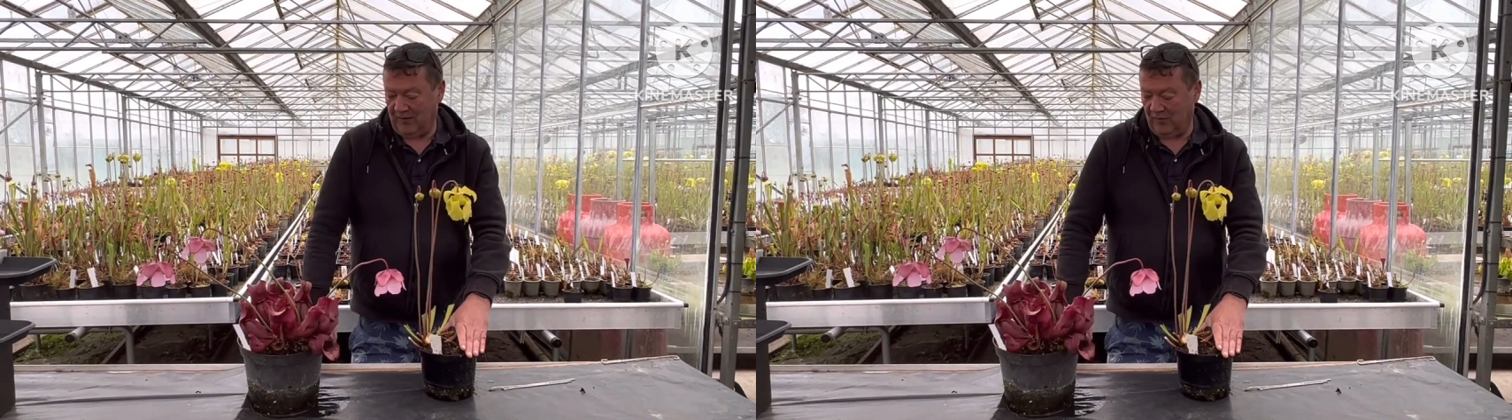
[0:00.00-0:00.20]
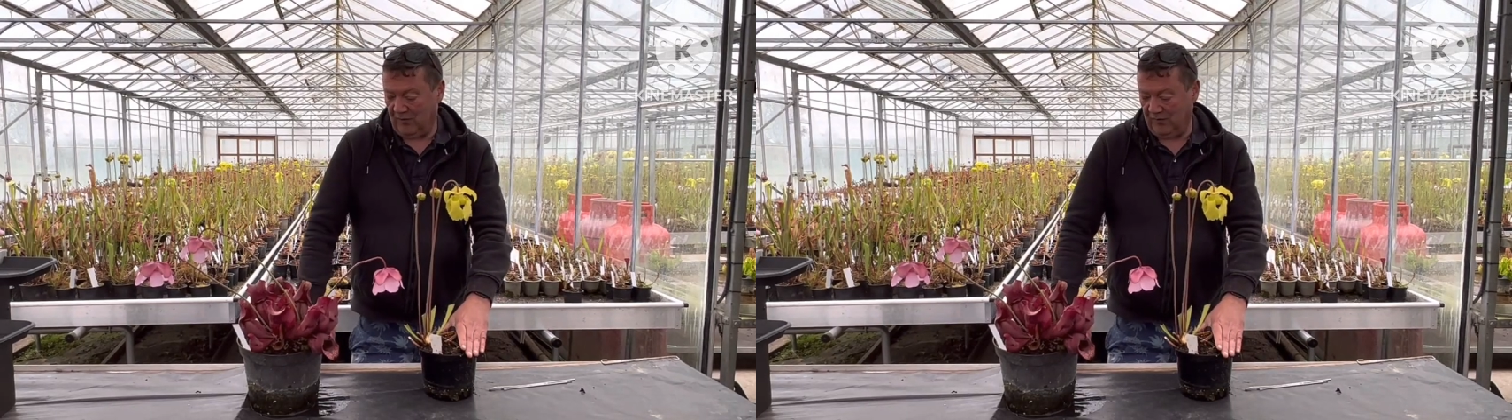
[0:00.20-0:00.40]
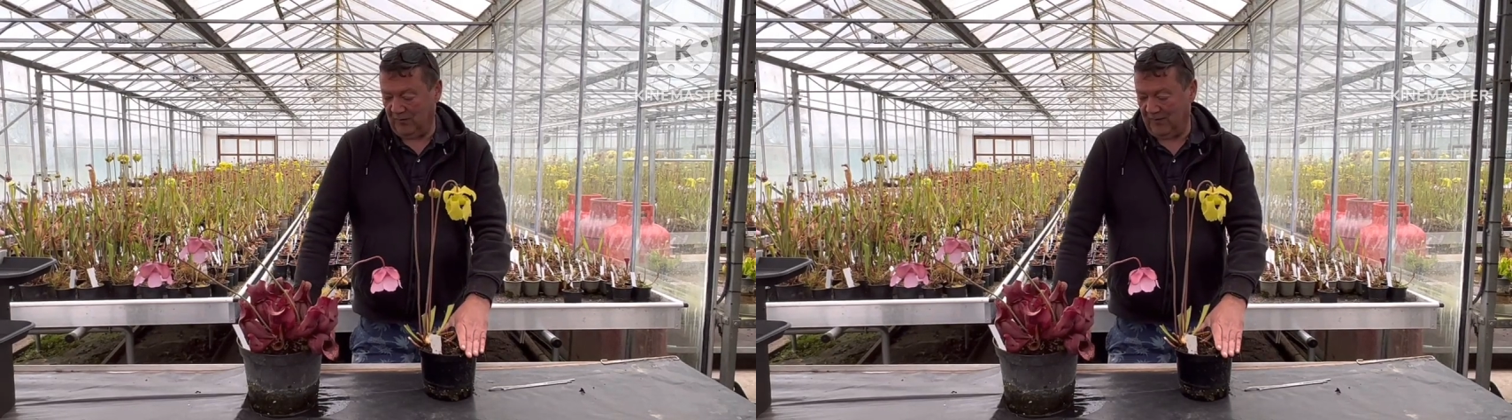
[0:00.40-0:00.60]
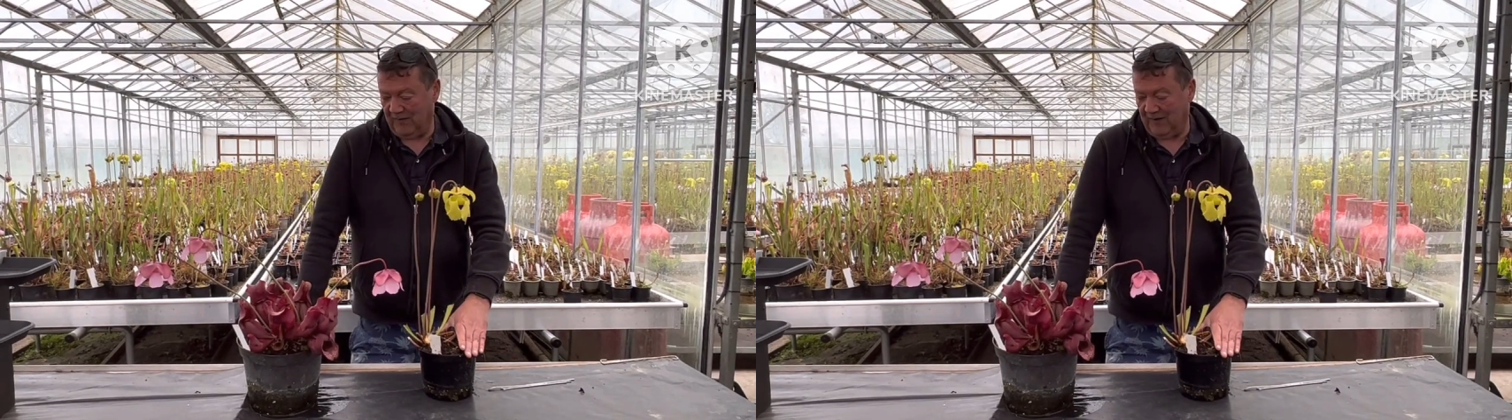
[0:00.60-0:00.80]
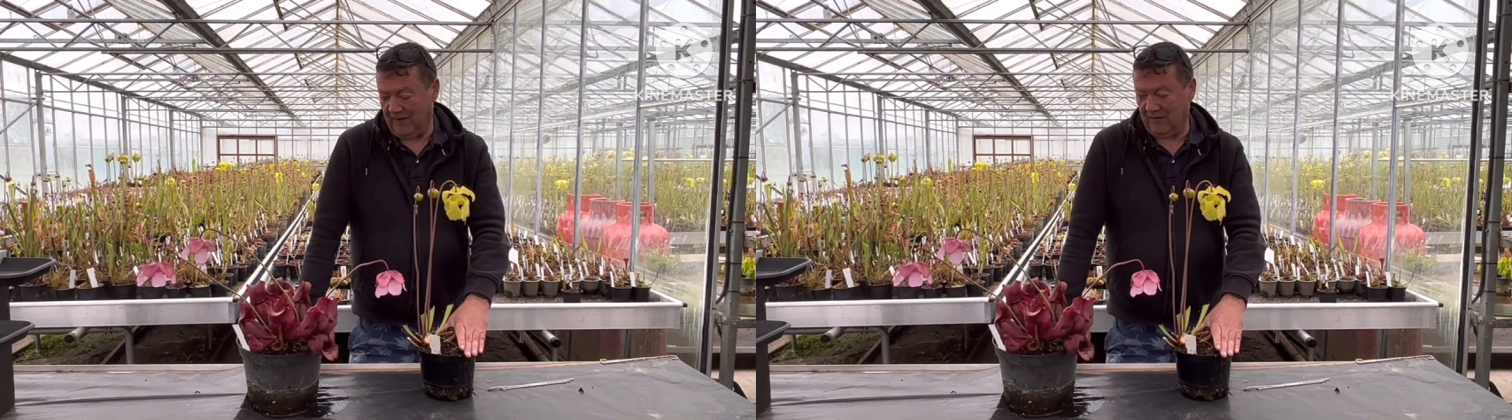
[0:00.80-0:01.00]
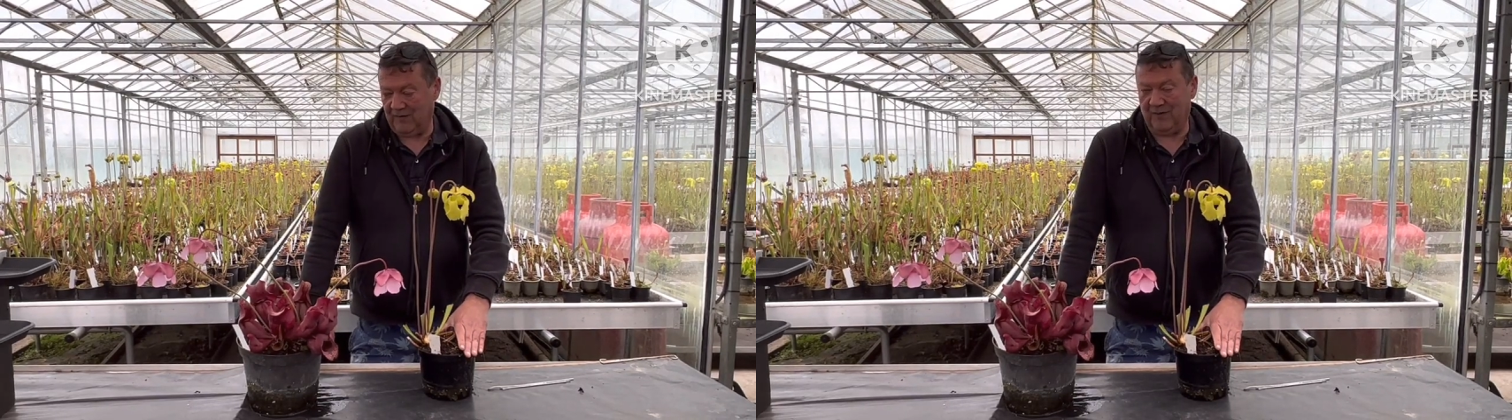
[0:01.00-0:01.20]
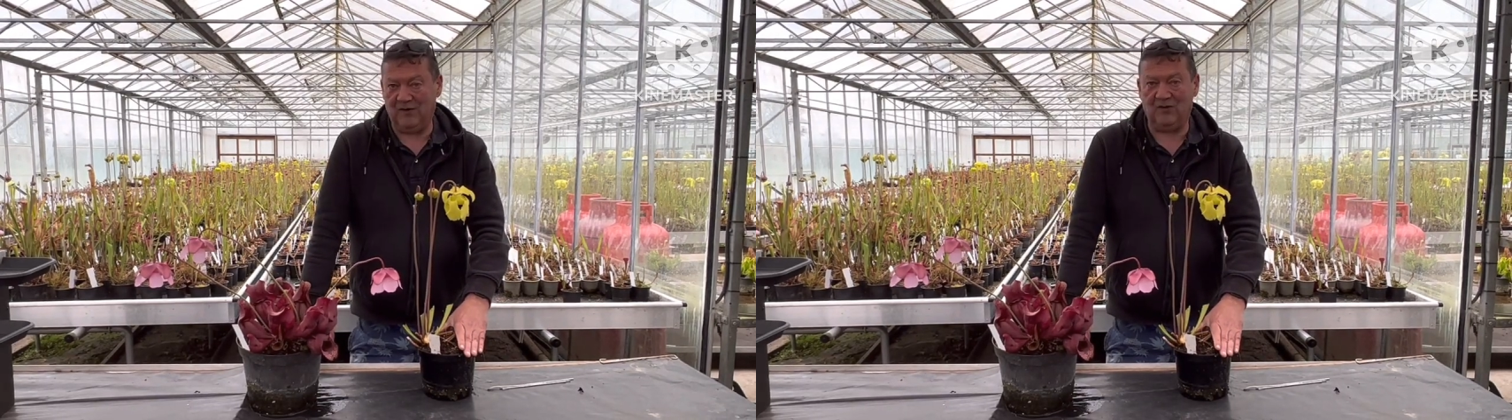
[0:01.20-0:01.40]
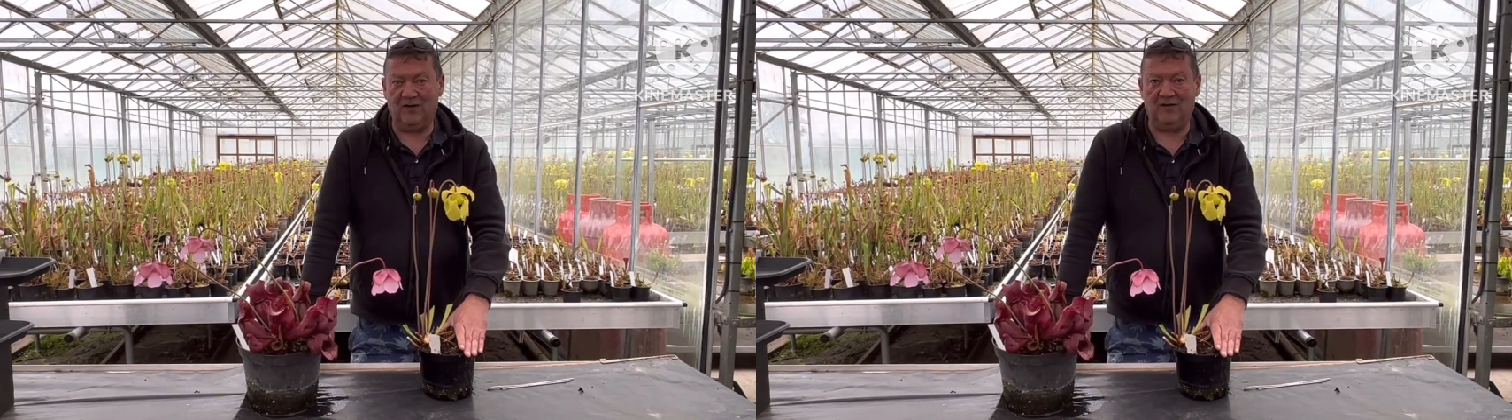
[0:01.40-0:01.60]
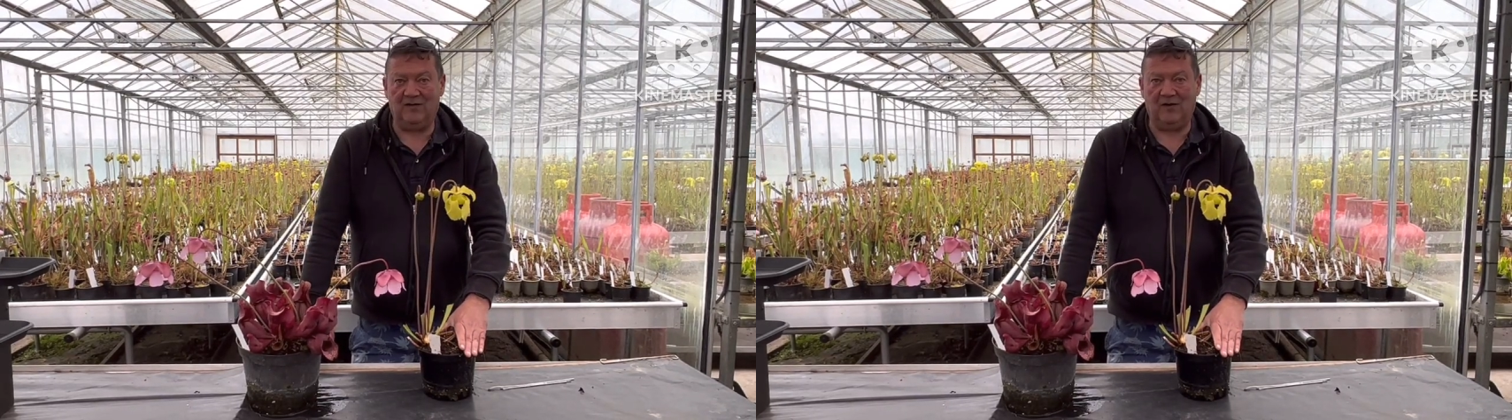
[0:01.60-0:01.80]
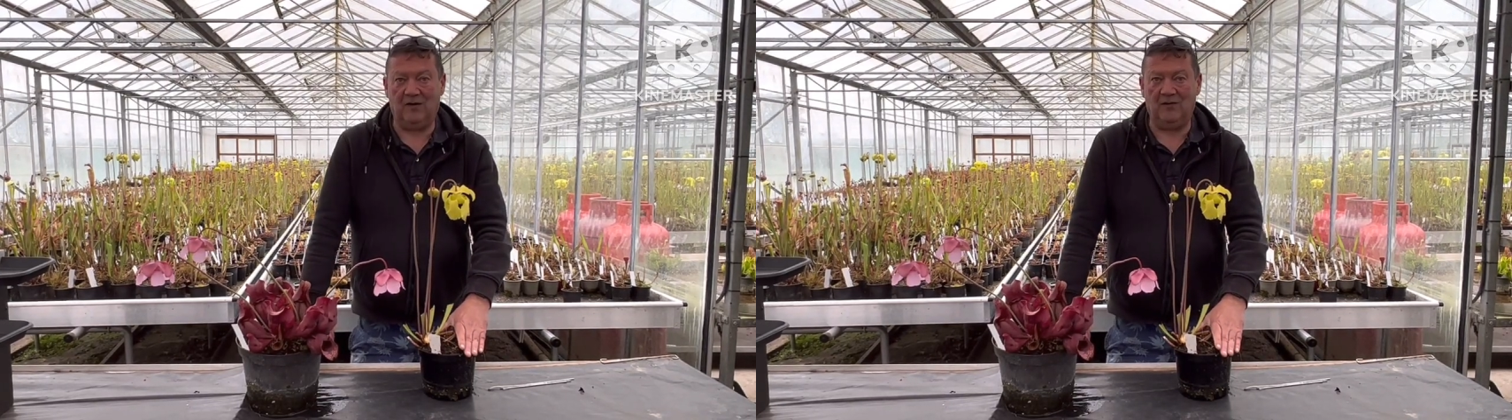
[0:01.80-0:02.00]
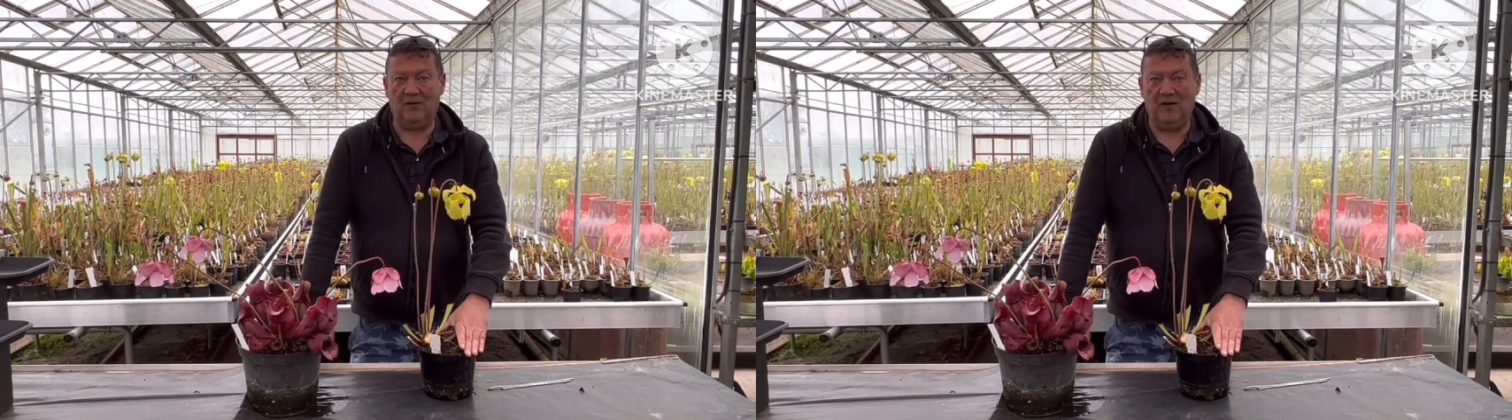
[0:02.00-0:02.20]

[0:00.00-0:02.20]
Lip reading: crossed with a species. So